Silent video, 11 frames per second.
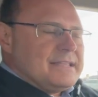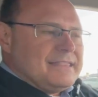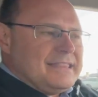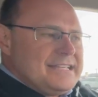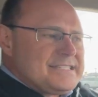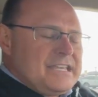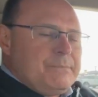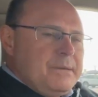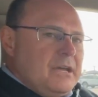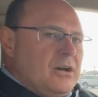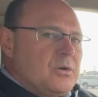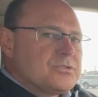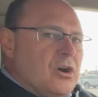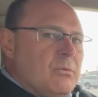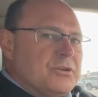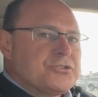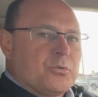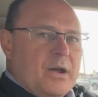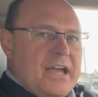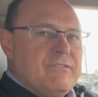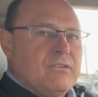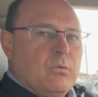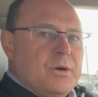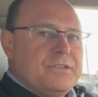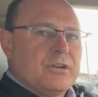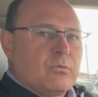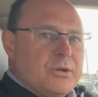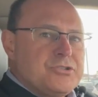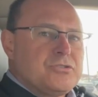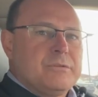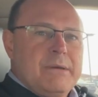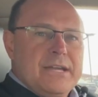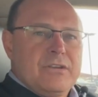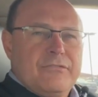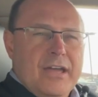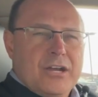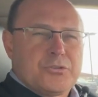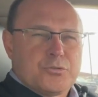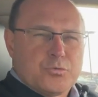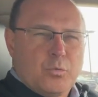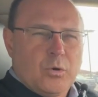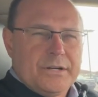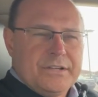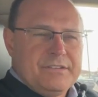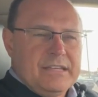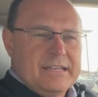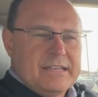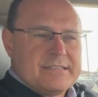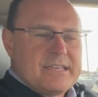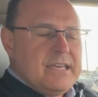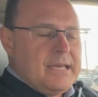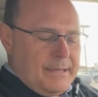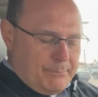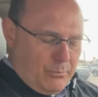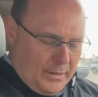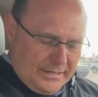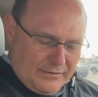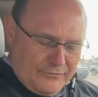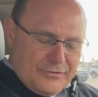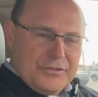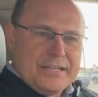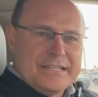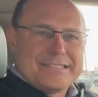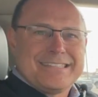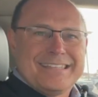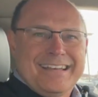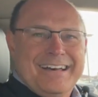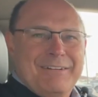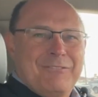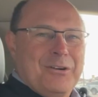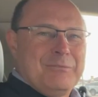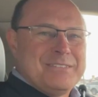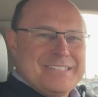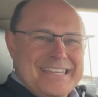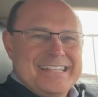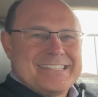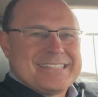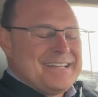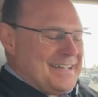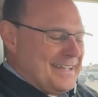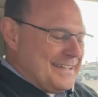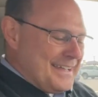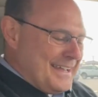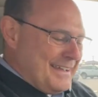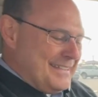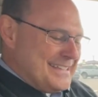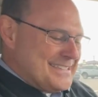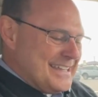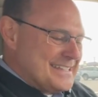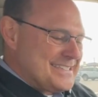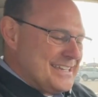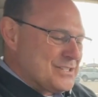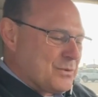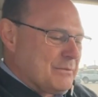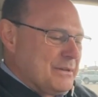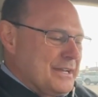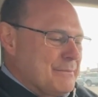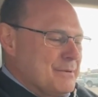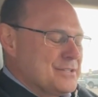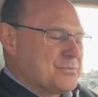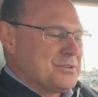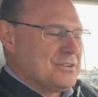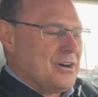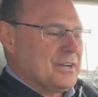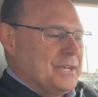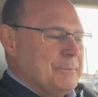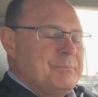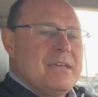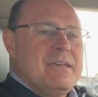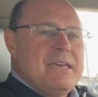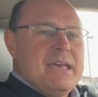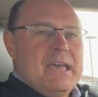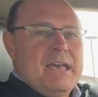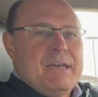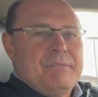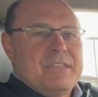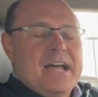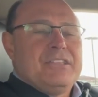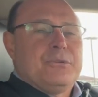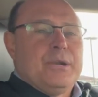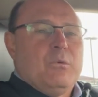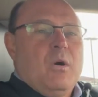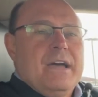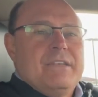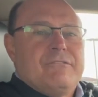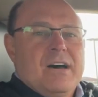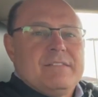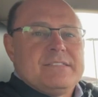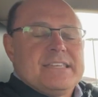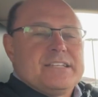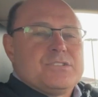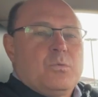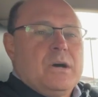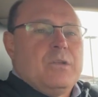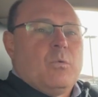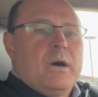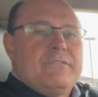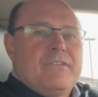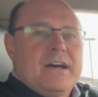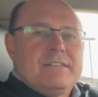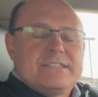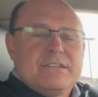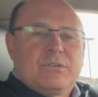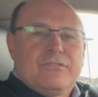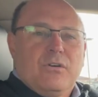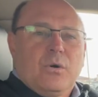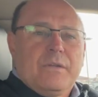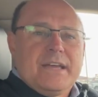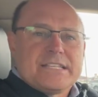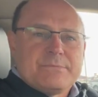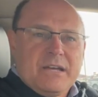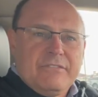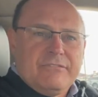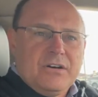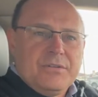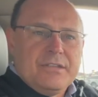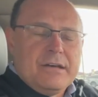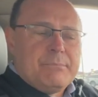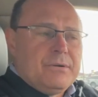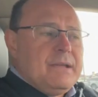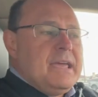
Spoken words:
These CPOs almost rival what the original manufacturer's warranty is. And boy, I can feel these warm seats, these heated seats warming up as we're talking. 931-561-1504, that's my phone number.